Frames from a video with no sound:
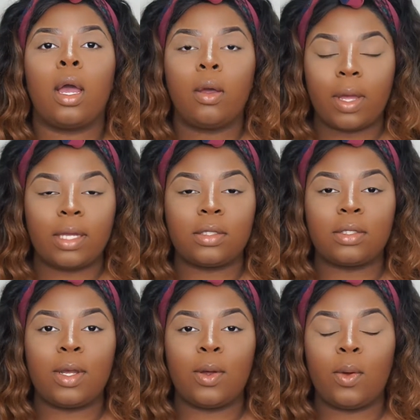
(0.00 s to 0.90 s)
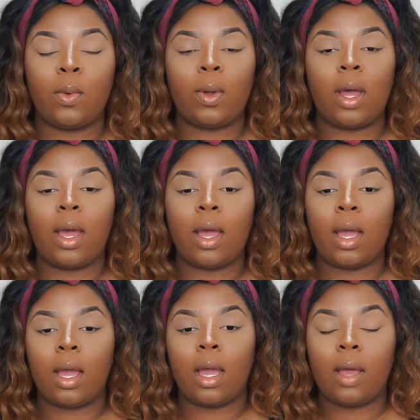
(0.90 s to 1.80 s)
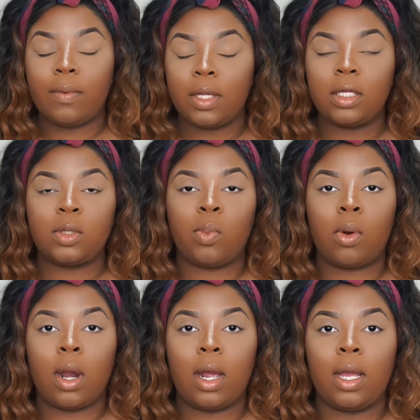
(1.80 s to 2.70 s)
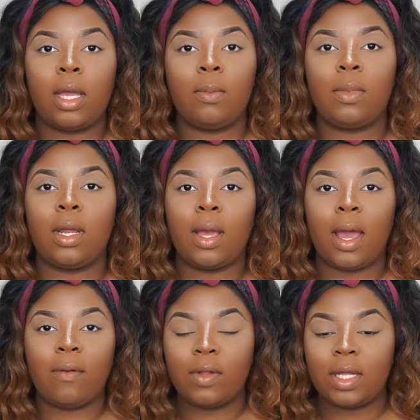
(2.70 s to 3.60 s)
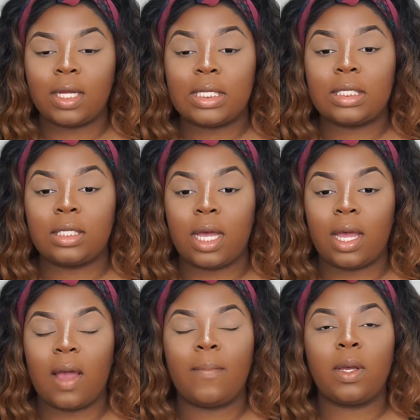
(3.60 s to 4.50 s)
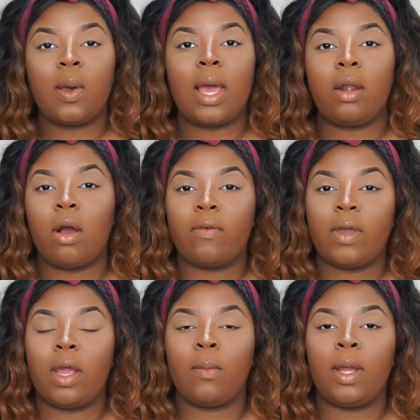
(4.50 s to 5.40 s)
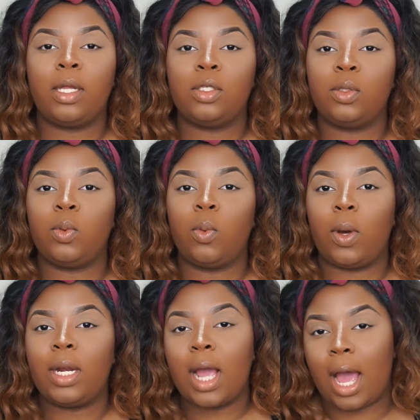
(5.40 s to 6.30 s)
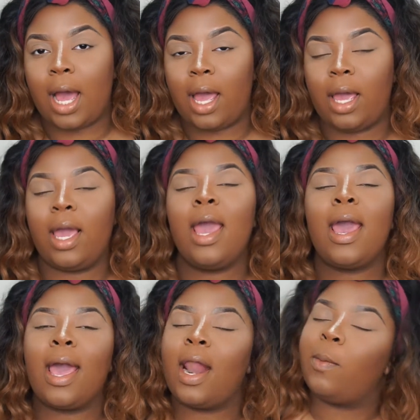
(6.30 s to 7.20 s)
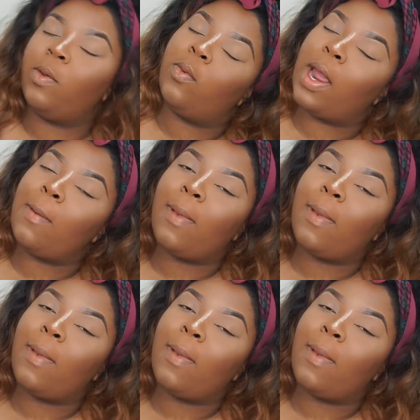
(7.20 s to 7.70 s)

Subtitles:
Okay, so everything is primed, everything is set. I'm gonna go ahead off camera and do one eye, and I'll be right